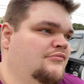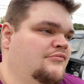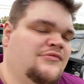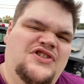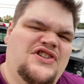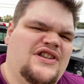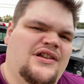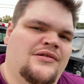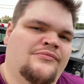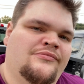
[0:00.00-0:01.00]
It's just
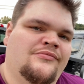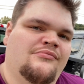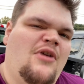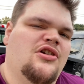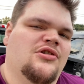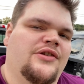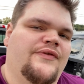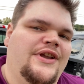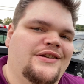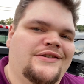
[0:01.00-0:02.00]
a modern
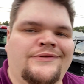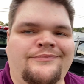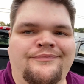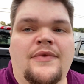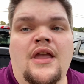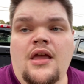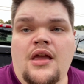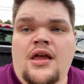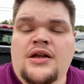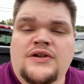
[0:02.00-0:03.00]
convenience.
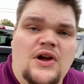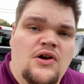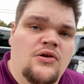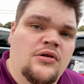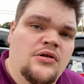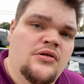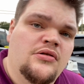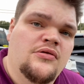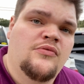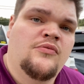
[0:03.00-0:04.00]
So,
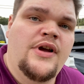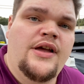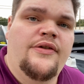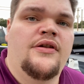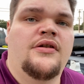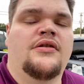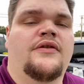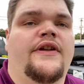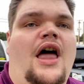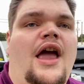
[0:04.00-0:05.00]
with
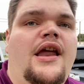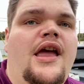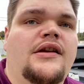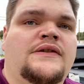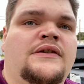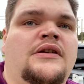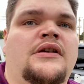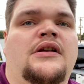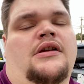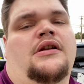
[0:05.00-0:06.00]
the Line-X,
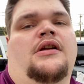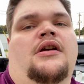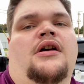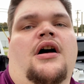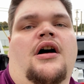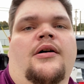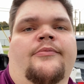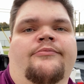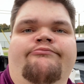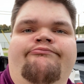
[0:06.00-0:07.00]

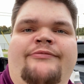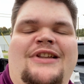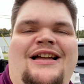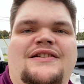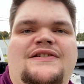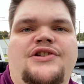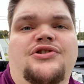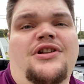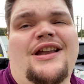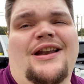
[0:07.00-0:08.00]
like I said, you're
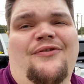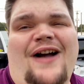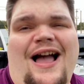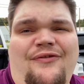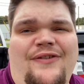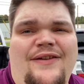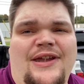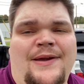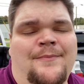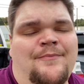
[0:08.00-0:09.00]
looking at
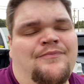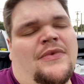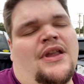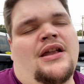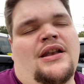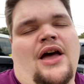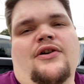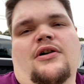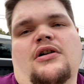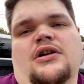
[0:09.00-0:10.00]
$550. Now,
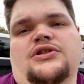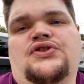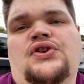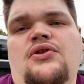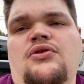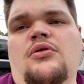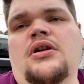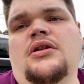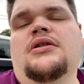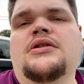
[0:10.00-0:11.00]
there are two
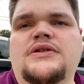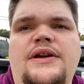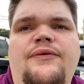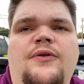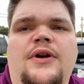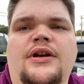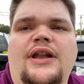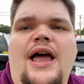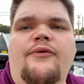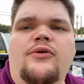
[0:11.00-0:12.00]
different
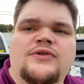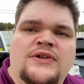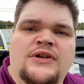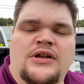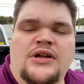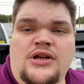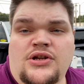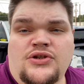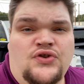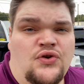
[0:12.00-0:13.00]
levels
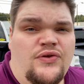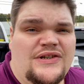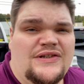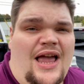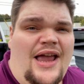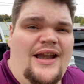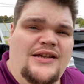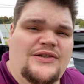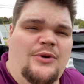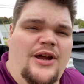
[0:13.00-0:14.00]
to this
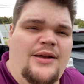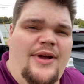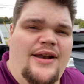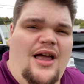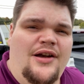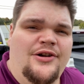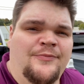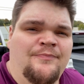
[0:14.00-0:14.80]
Line-X spray and bed liner.